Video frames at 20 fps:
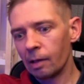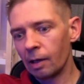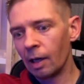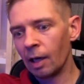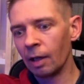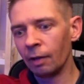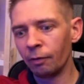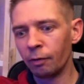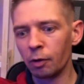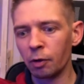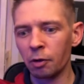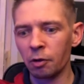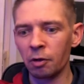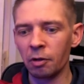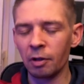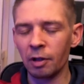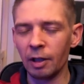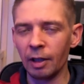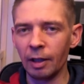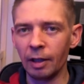
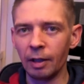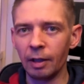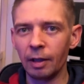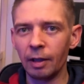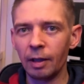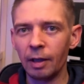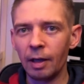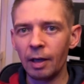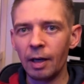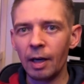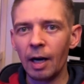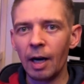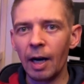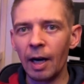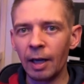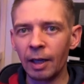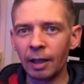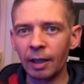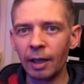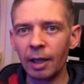unfortunately. I
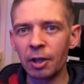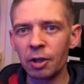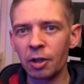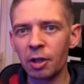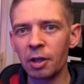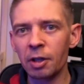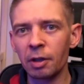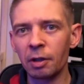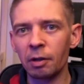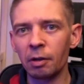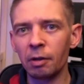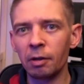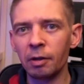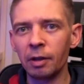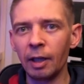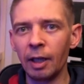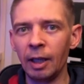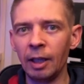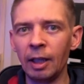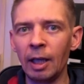crashed this drone
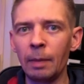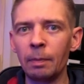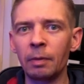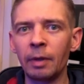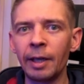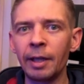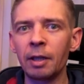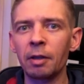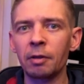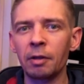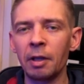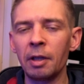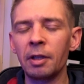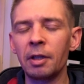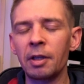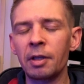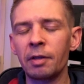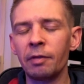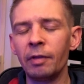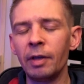and I'm recording
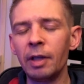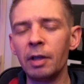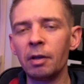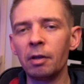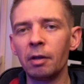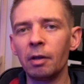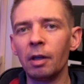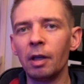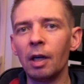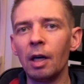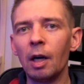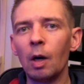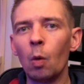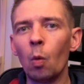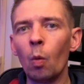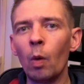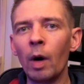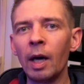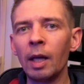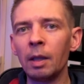this video
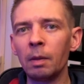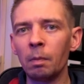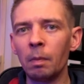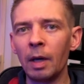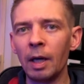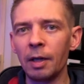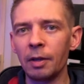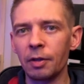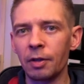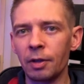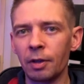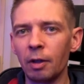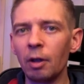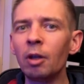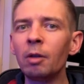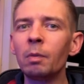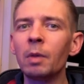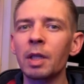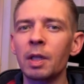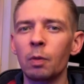
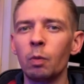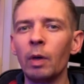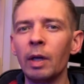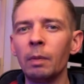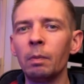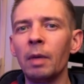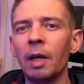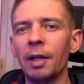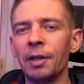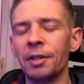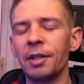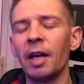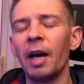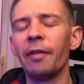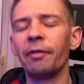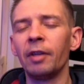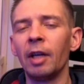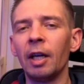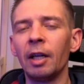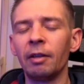almost 1 month
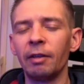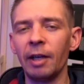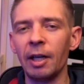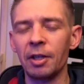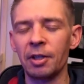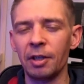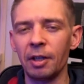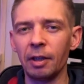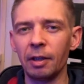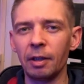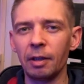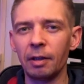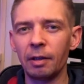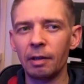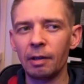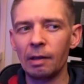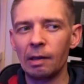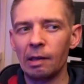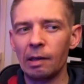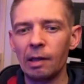after I crashed it.
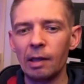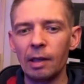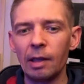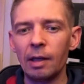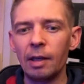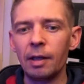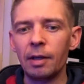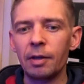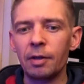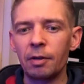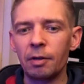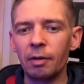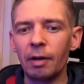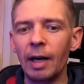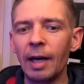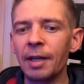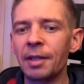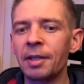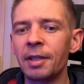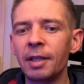So
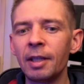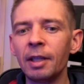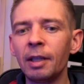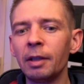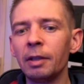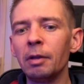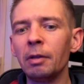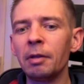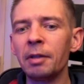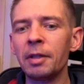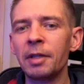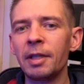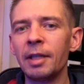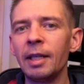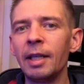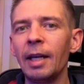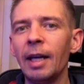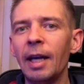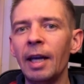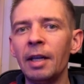I still don't see
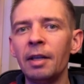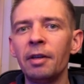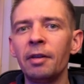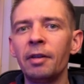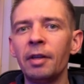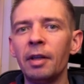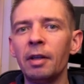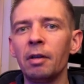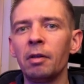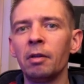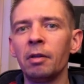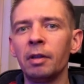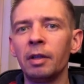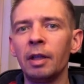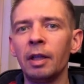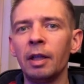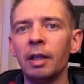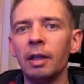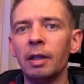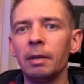anything on
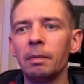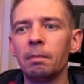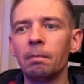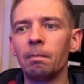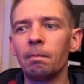the